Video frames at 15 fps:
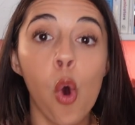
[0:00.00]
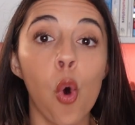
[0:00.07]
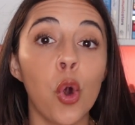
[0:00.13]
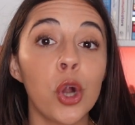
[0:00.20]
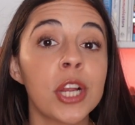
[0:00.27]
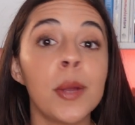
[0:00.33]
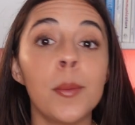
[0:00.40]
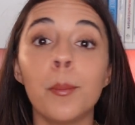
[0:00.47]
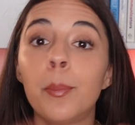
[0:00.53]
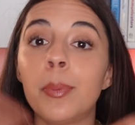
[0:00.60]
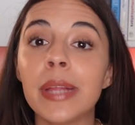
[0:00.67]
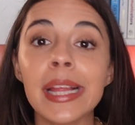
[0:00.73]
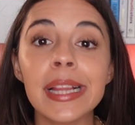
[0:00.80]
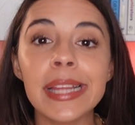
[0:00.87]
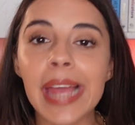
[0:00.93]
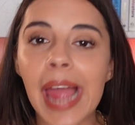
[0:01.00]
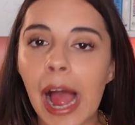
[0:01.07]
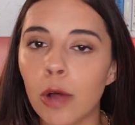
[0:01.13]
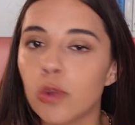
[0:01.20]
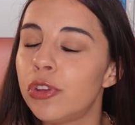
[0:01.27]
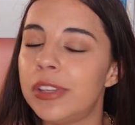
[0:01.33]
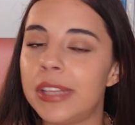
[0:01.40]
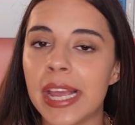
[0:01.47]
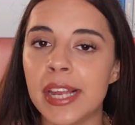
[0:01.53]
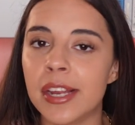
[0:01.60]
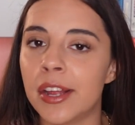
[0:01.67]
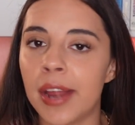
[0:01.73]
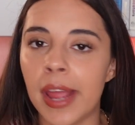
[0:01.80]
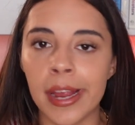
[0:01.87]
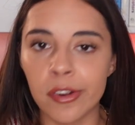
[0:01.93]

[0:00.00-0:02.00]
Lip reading: or completely outdated